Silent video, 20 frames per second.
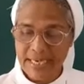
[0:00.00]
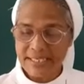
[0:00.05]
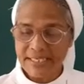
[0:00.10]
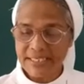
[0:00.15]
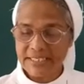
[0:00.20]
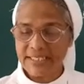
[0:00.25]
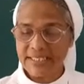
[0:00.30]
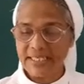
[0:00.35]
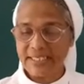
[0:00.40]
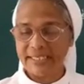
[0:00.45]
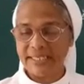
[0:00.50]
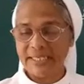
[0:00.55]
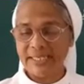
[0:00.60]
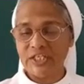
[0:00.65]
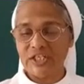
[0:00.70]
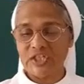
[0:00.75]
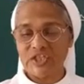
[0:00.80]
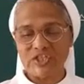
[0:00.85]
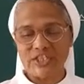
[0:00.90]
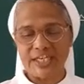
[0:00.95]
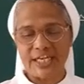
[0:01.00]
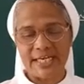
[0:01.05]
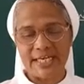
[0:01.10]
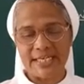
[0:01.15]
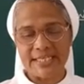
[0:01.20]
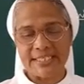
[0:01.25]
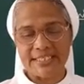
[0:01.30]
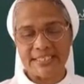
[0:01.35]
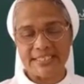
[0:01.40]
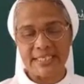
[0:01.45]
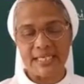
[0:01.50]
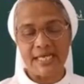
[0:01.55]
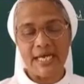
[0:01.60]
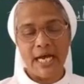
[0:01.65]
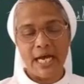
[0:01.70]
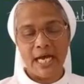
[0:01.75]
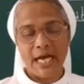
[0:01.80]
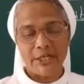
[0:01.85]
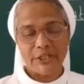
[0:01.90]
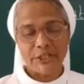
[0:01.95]
It is a great challenge,
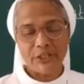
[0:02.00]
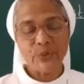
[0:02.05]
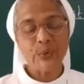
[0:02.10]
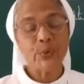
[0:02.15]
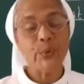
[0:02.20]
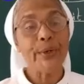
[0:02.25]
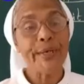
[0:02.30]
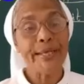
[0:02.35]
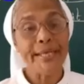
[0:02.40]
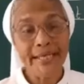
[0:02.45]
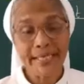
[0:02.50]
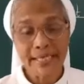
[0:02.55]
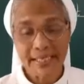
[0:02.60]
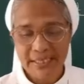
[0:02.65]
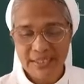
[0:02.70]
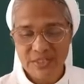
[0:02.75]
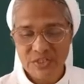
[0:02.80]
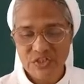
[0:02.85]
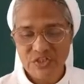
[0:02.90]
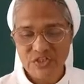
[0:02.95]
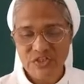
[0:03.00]
and doing